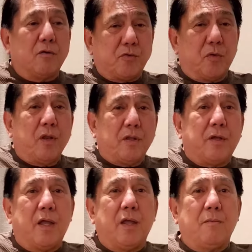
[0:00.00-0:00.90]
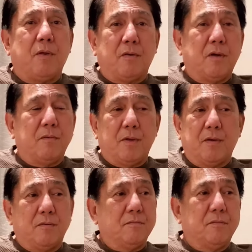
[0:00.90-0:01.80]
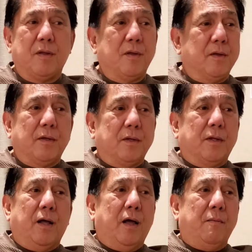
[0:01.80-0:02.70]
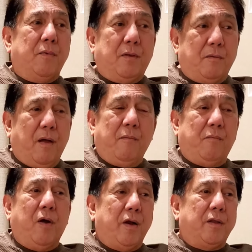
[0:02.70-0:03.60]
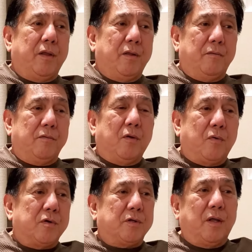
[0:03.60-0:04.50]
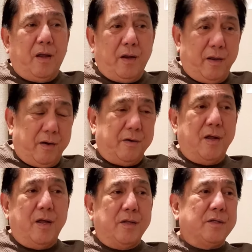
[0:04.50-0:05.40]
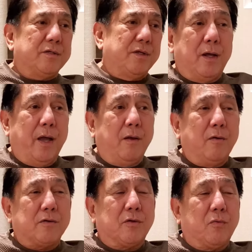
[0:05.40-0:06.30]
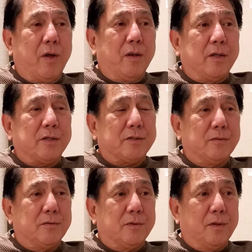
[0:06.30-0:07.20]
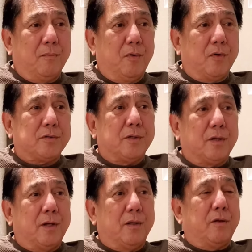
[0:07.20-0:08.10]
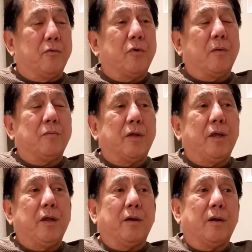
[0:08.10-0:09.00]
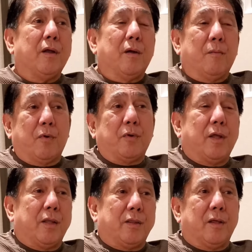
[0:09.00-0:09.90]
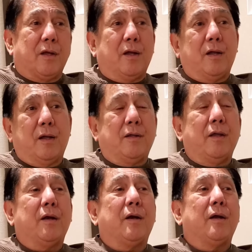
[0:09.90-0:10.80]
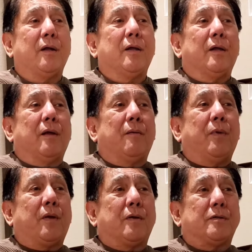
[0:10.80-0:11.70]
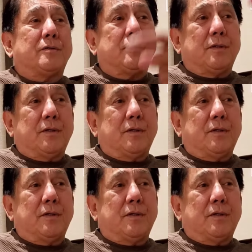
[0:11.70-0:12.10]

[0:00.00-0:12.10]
controlling the game you know I mean I mean I'm guarding Jaworski guarding Arnaiz uh, I lost at Wanderers to the most uh, the rookie of the year for that uh, year because